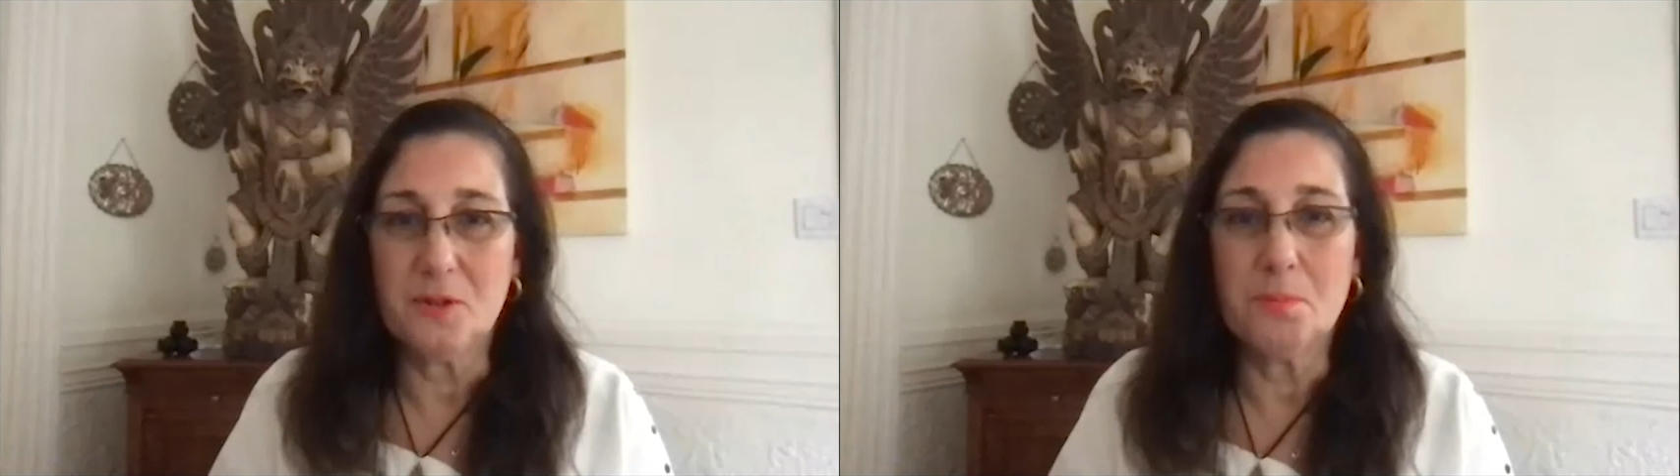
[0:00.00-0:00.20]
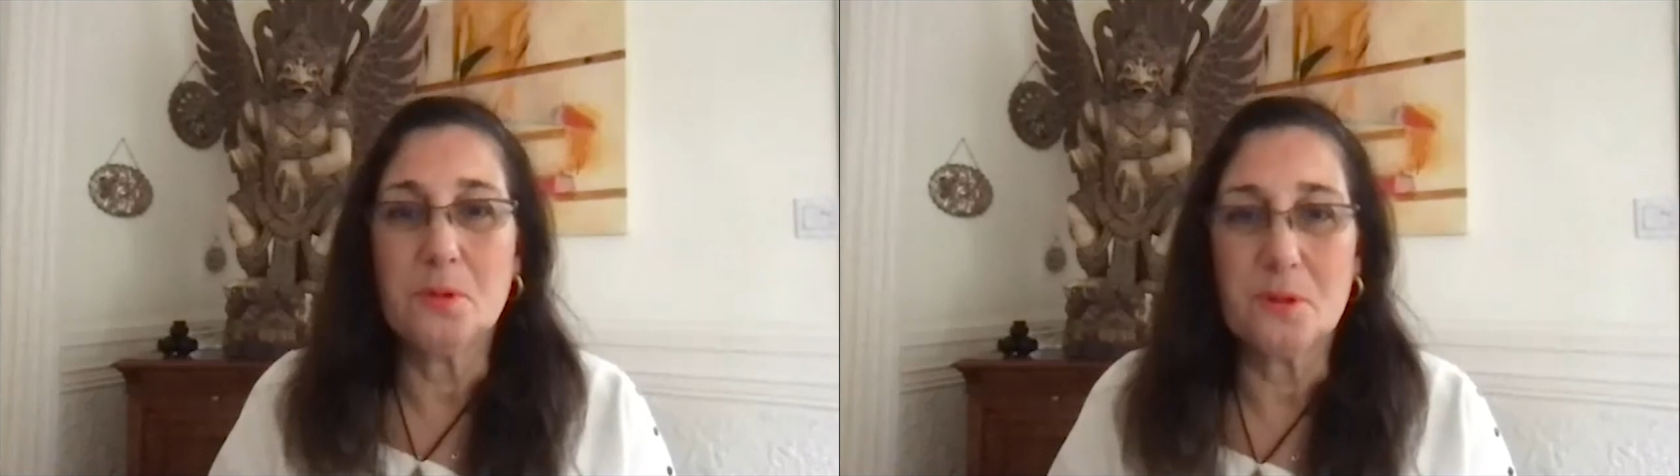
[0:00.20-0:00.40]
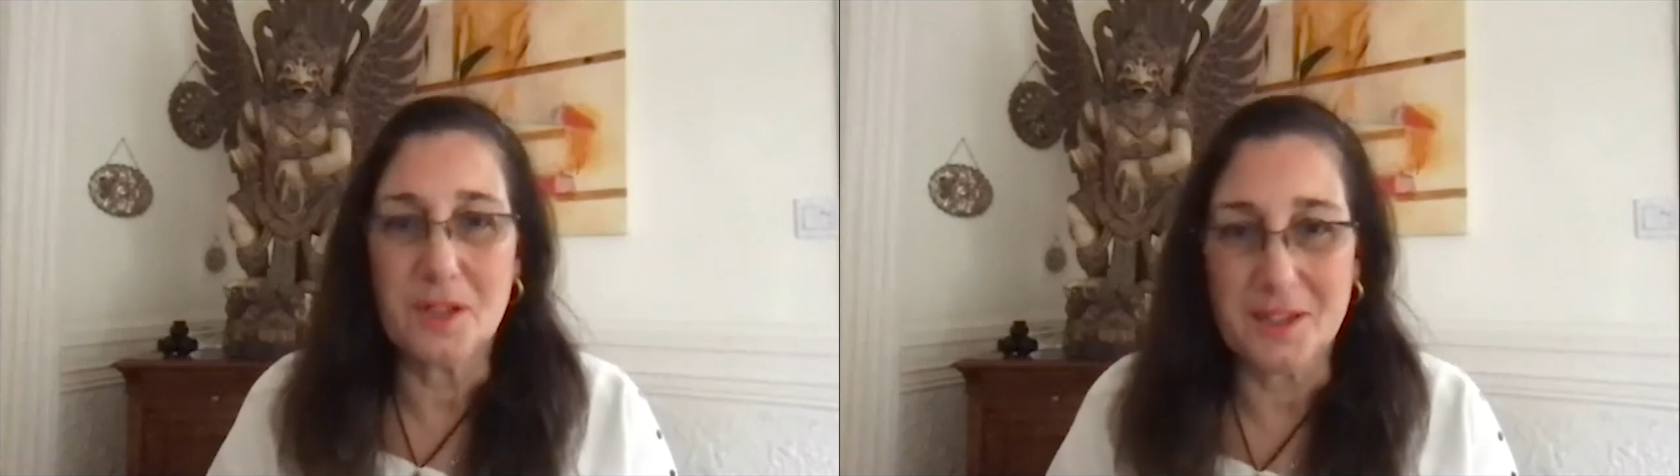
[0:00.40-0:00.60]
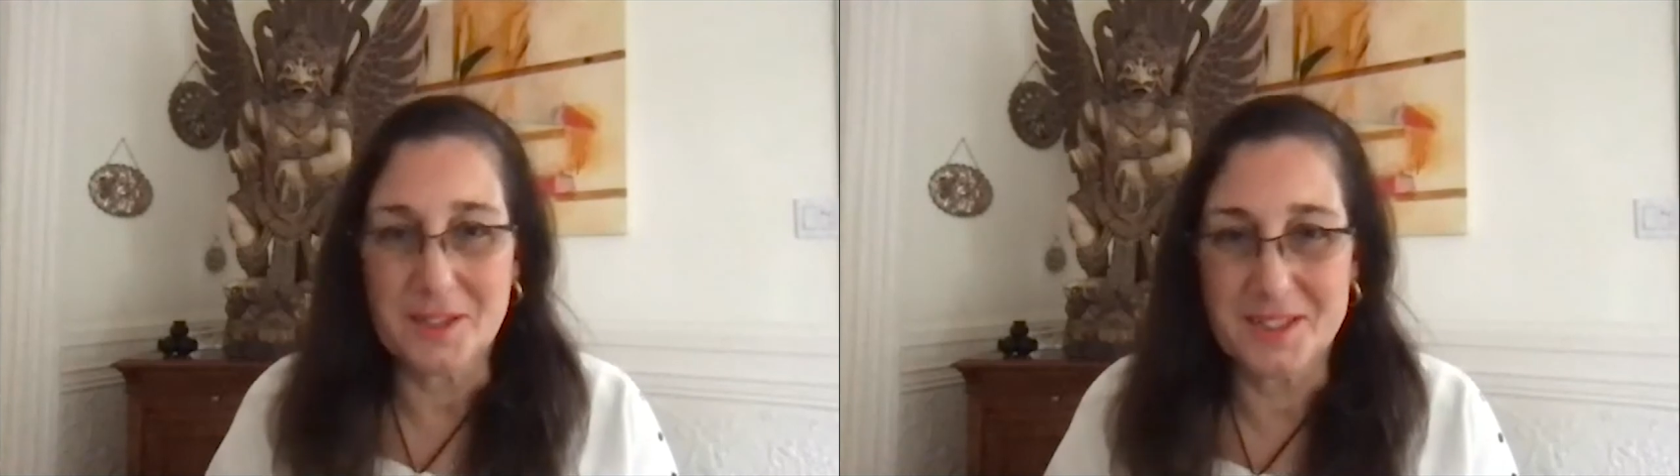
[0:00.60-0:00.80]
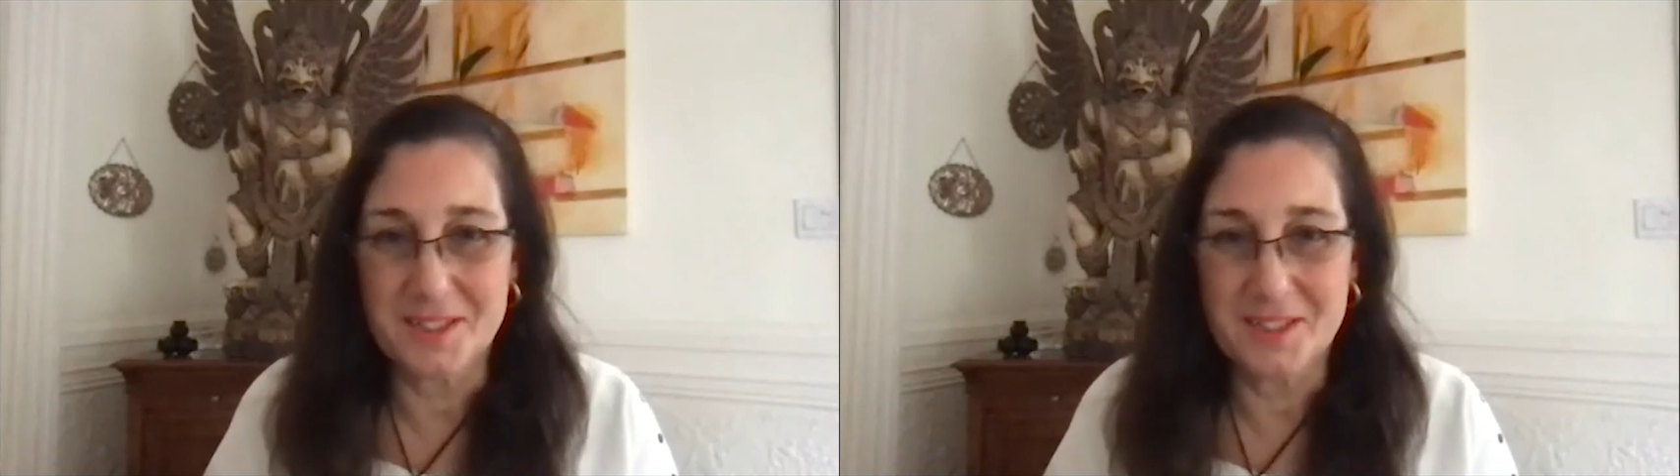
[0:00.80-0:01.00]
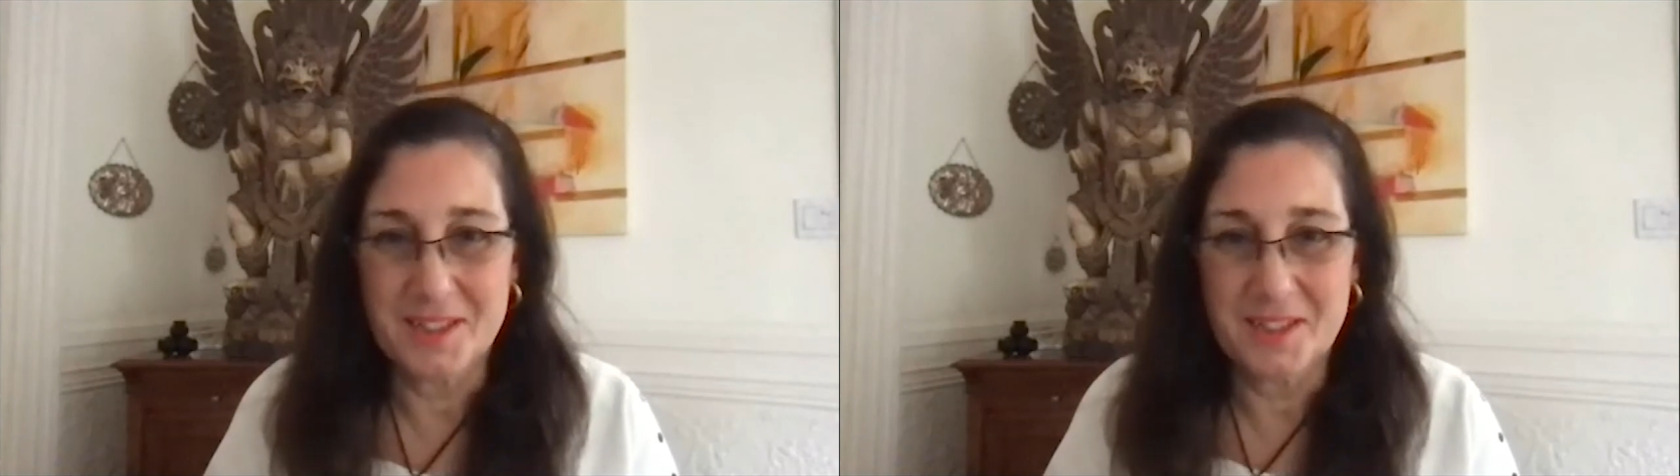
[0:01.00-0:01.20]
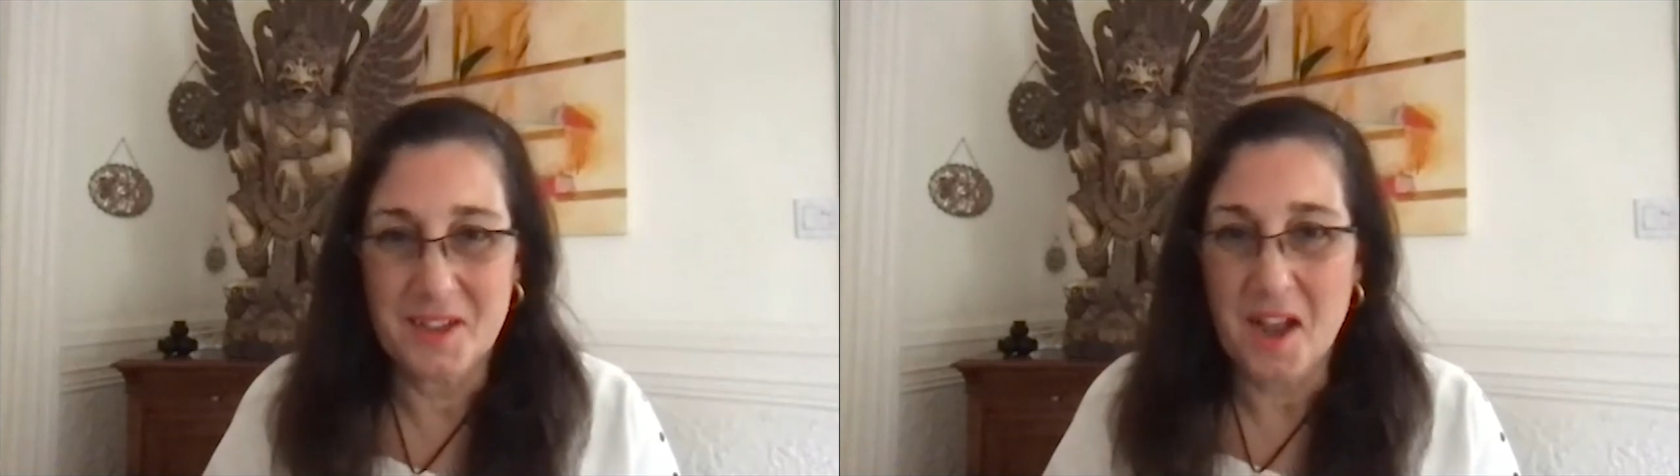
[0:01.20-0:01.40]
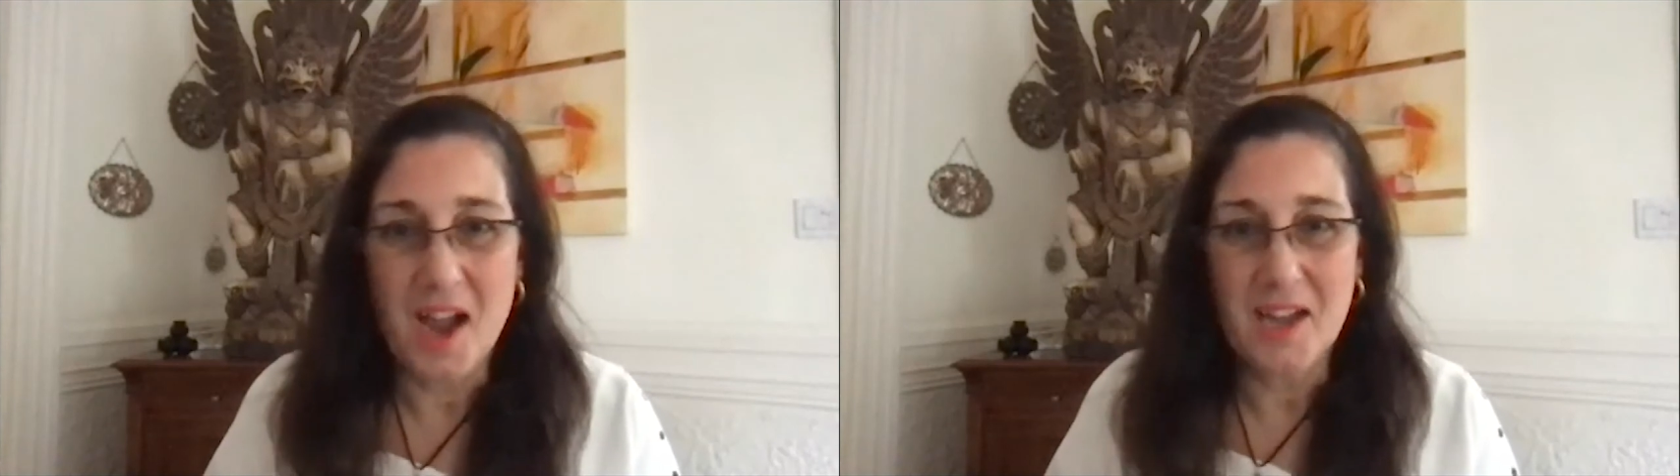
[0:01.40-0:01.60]
products.
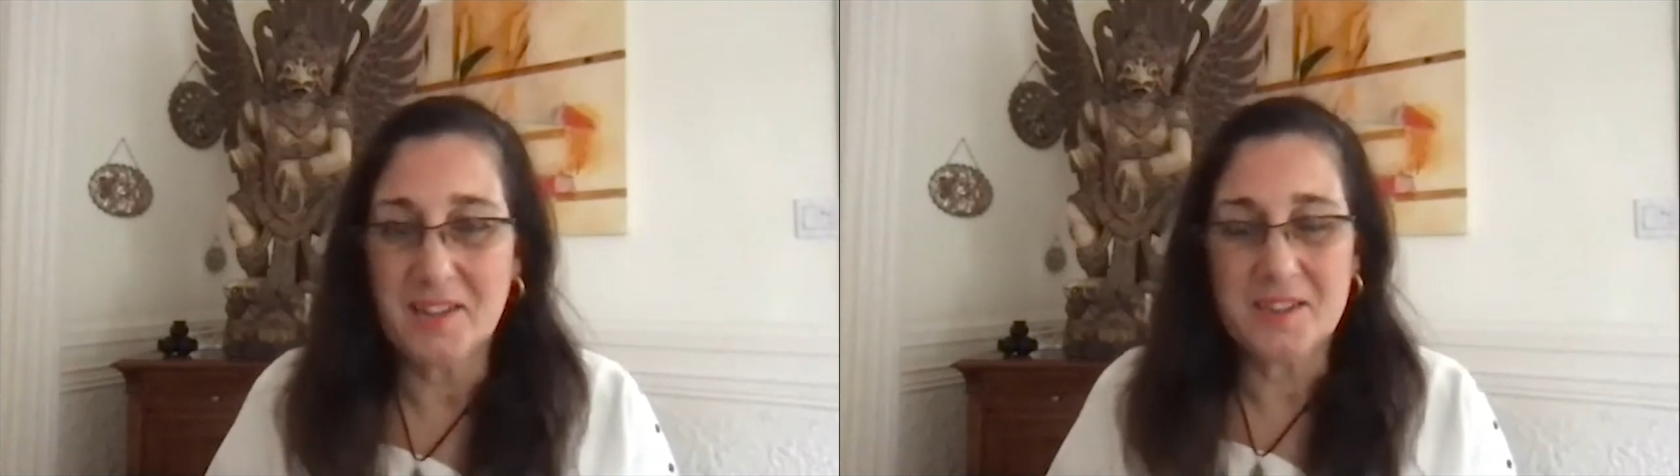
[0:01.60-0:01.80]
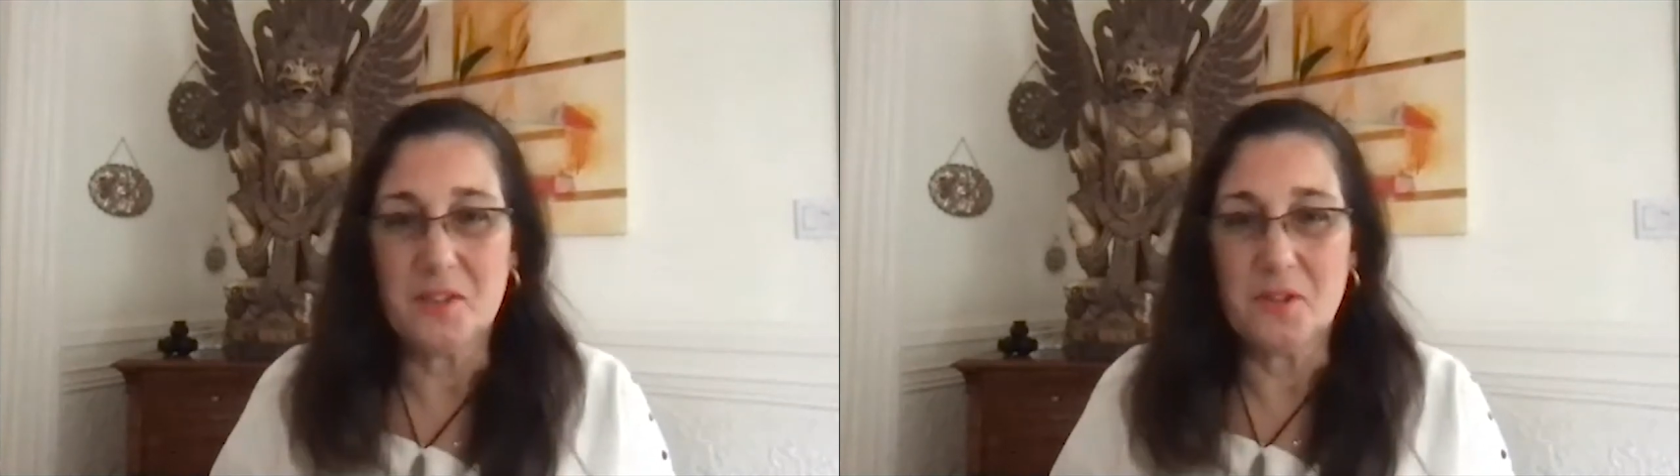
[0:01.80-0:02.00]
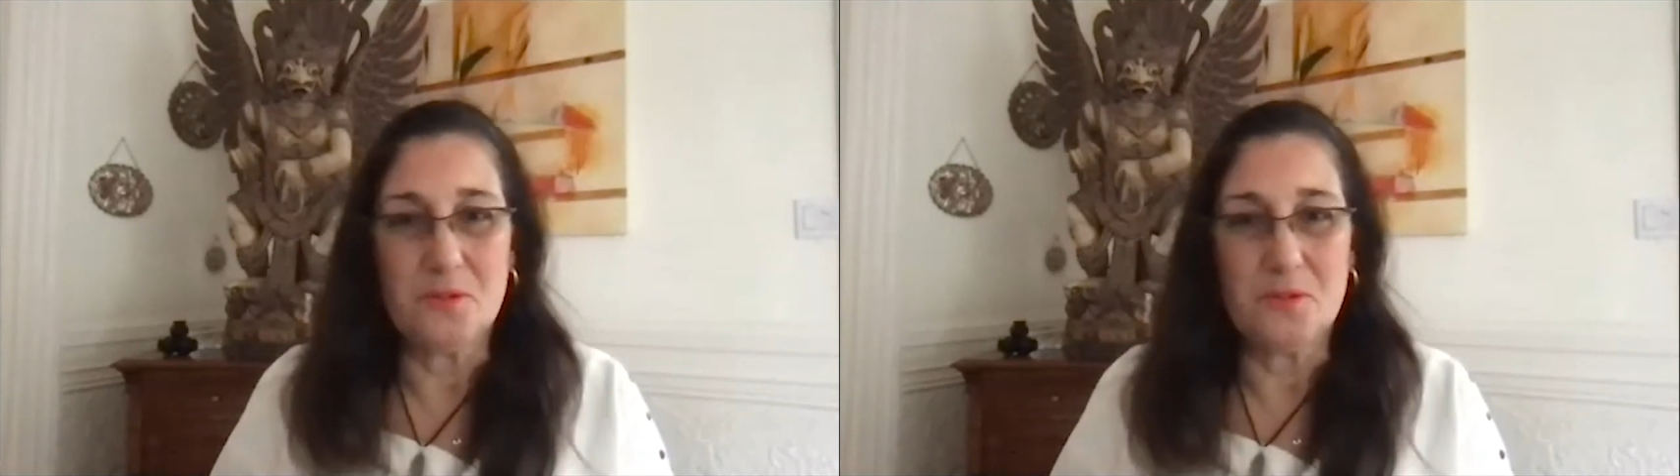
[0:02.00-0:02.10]
I think